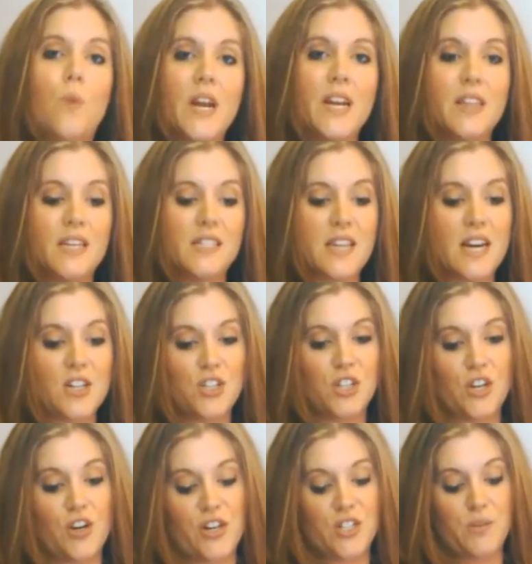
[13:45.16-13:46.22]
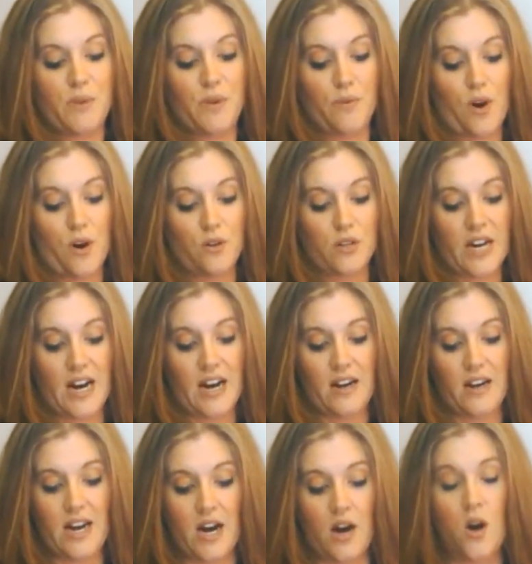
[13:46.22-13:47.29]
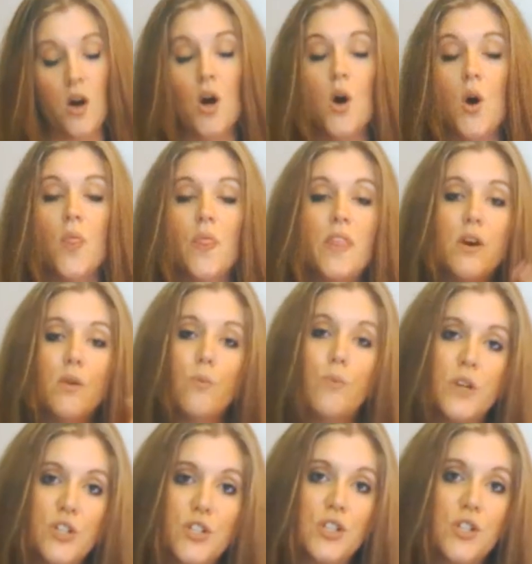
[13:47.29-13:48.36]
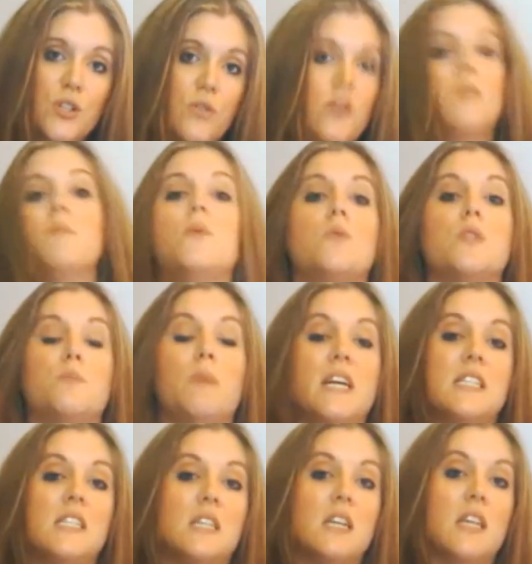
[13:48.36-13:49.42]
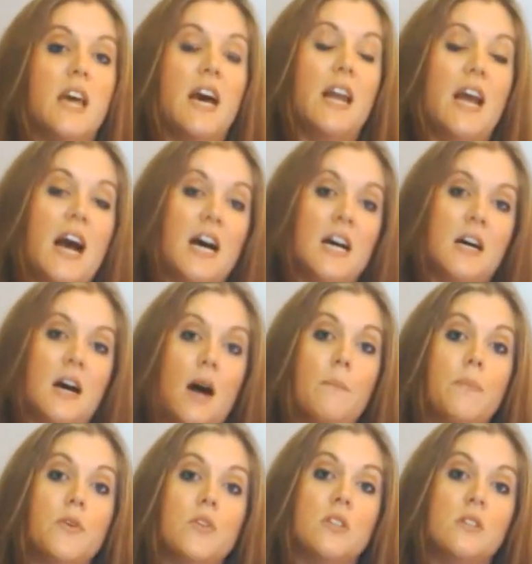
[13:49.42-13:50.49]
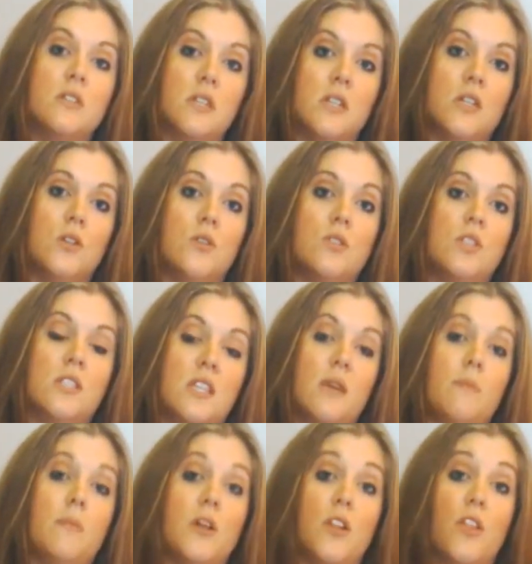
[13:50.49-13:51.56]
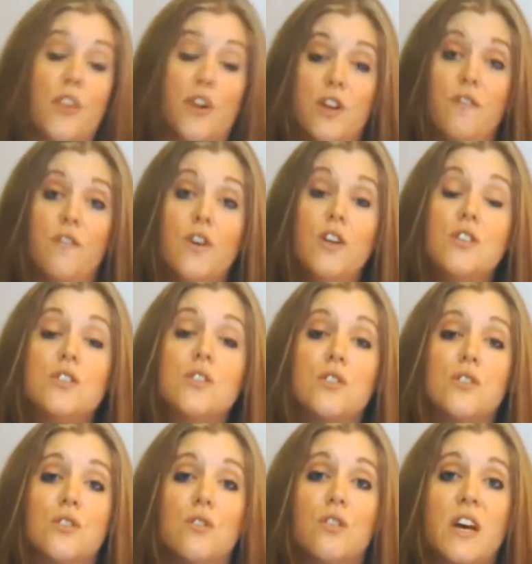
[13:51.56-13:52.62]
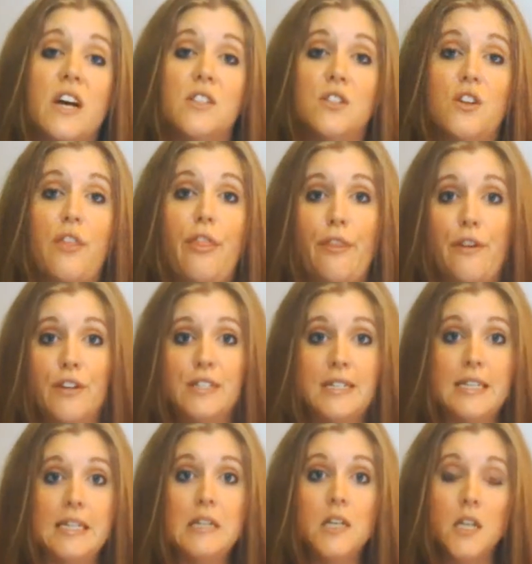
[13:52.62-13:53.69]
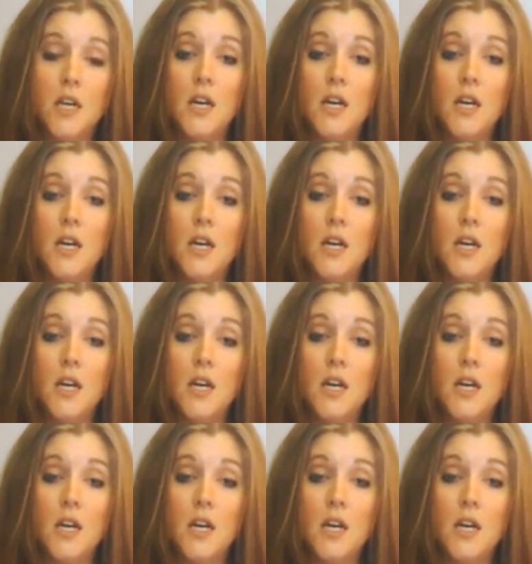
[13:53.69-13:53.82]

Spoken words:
when are these actually going to be rolled out? Now, the original agreement was basically that up until December 31st, 2013,